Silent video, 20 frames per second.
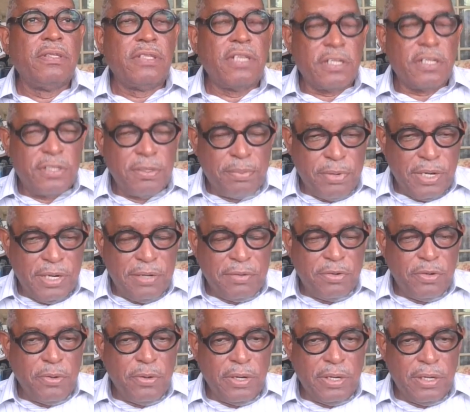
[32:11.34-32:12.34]
the Supreme
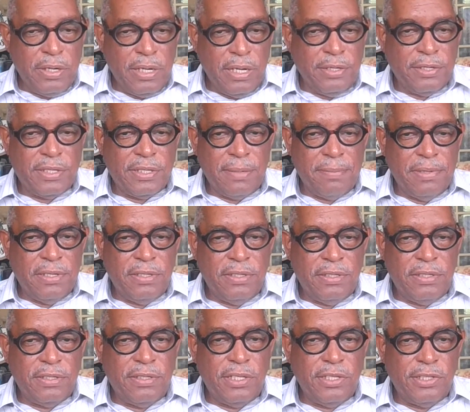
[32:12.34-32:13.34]
Court and some of the
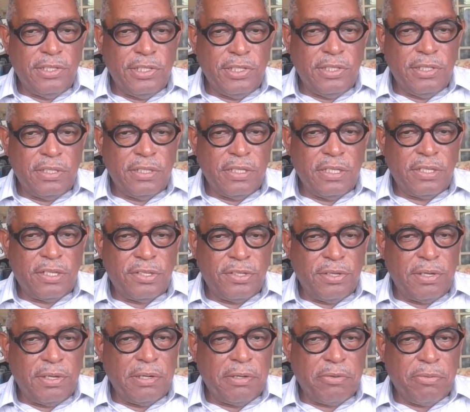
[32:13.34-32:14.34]
decisions that the
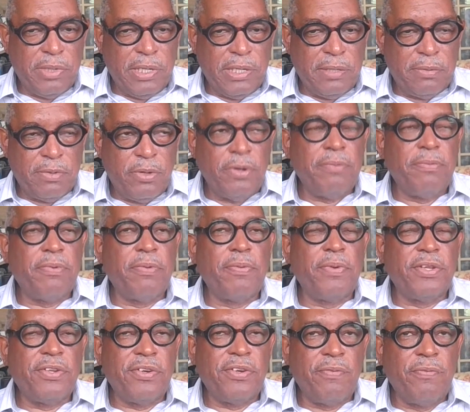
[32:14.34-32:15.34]
Supreme Court
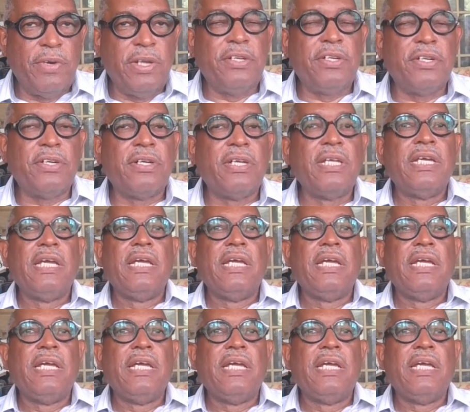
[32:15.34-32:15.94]
will render.